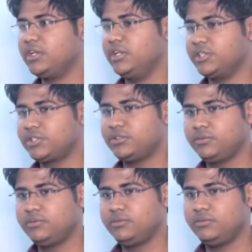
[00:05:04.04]
in English.
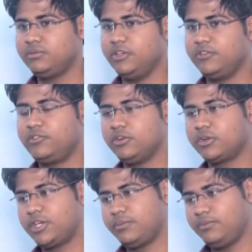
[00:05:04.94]
If
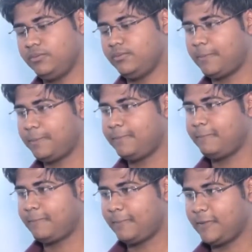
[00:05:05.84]
you give,
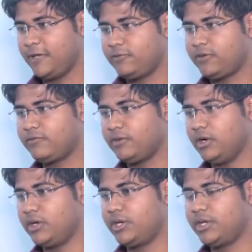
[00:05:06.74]
if you have
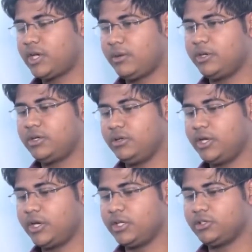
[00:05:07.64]
a reading habit
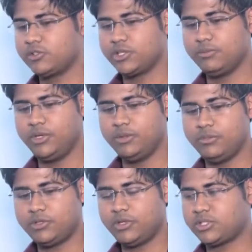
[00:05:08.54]
regarding those,
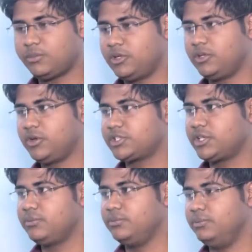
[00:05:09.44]
in for example, you can
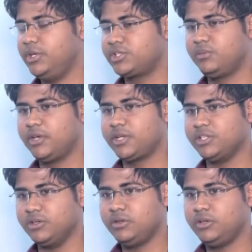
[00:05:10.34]
say the B S C
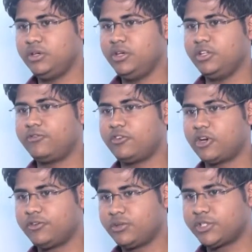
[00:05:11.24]
magazine. In the
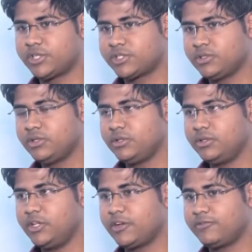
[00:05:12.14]
front few pages,
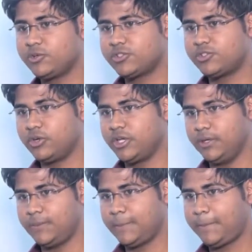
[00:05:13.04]
there are few stories